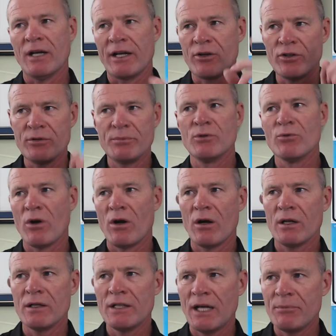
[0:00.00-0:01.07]
I could be
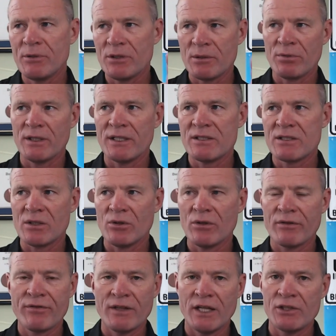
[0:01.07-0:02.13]
wrong in that, but the place to
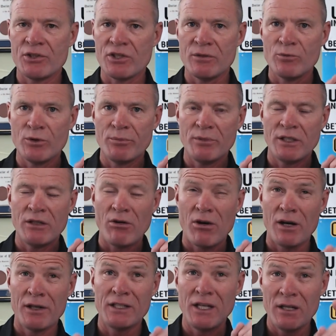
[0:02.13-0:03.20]
look for that, Jim, would be
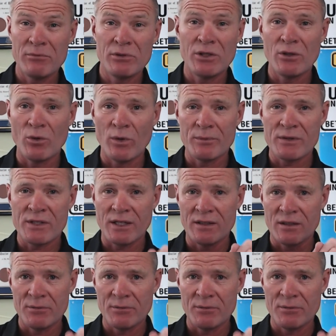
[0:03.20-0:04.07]
on the MTO website.